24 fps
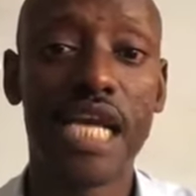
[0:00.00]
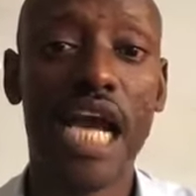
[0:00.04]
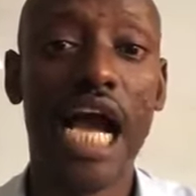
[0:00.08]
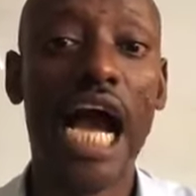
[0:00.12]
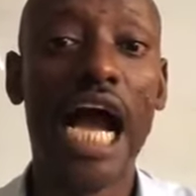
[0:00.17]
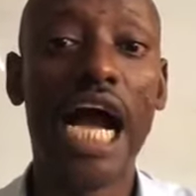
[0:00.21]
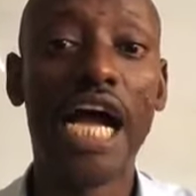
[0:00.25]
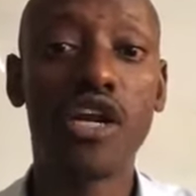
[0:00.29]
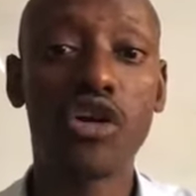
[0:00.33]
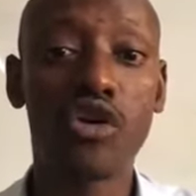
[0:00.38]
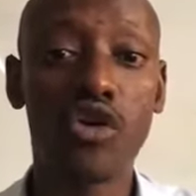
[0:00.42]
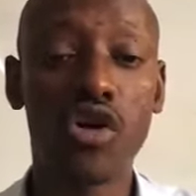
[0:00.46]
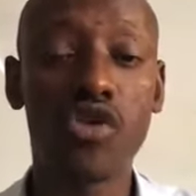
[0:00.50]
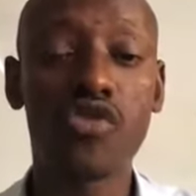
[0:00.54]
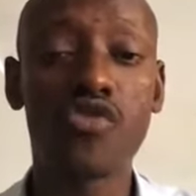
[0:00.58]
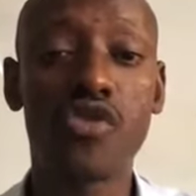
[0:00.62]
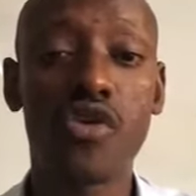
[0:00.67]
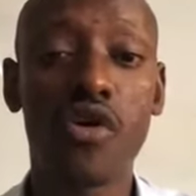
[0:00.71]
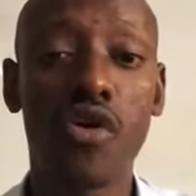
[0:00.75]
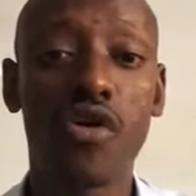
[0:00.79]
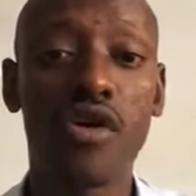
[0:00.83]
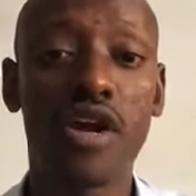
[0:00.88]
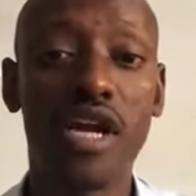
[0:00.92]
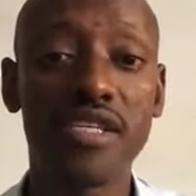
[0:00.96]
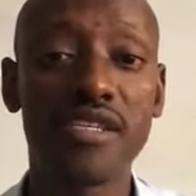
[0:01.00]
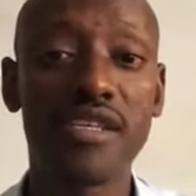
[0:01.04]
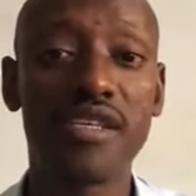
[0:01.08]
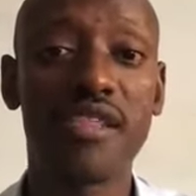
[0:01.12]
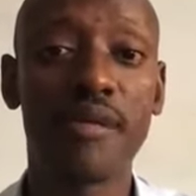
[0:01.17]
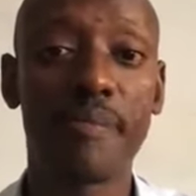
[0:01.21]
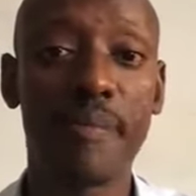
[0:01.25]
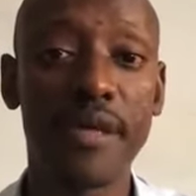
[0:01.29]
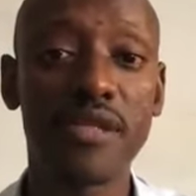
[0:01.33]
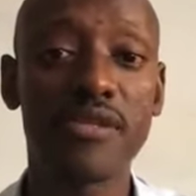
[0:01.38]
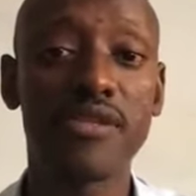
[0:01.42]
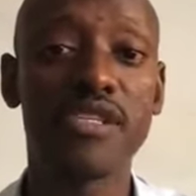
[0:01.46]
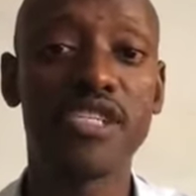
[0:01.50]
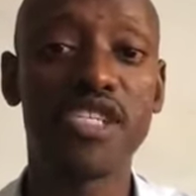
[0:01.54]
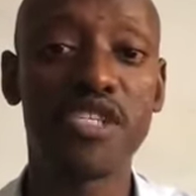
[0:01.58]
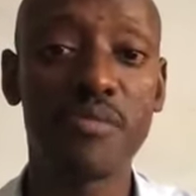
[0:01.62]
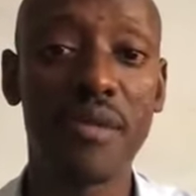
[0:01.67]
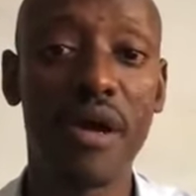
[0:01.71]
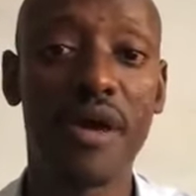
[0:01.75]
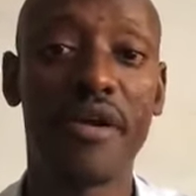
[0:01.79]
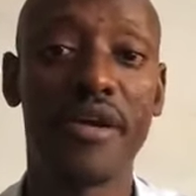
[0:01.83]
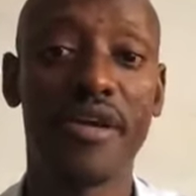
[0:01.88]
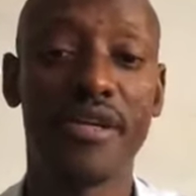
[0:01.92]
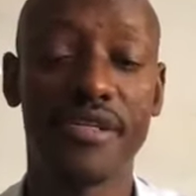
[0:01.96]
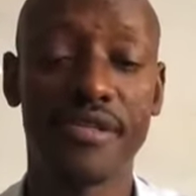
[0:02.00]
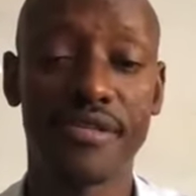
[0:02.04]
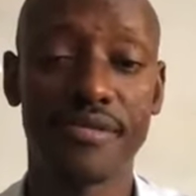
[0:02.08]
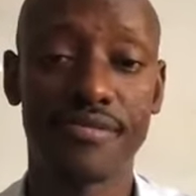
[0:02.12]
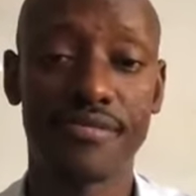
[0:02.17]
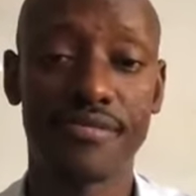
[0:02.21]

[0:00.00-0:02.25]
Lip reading: And court recognizes the person is married.